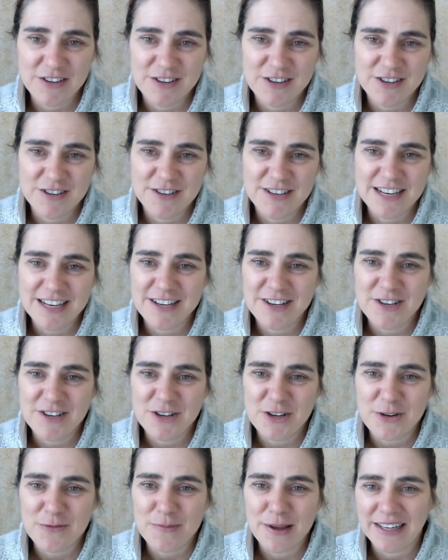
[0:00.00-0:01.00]
did
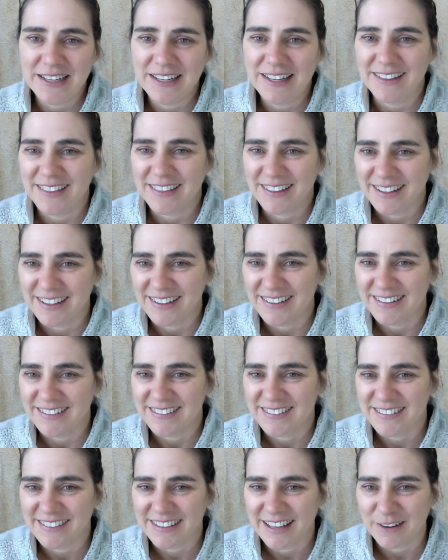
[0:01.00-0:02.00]
too many
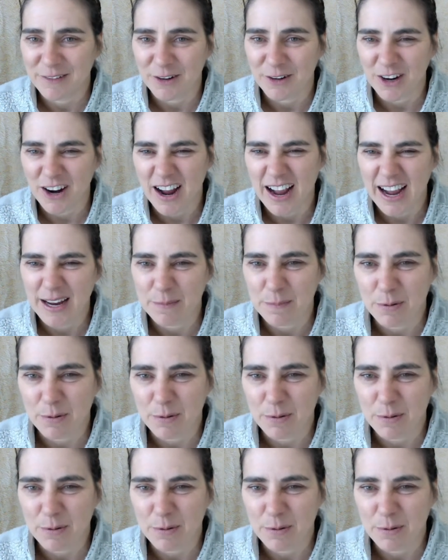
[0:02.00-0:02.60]
things that were high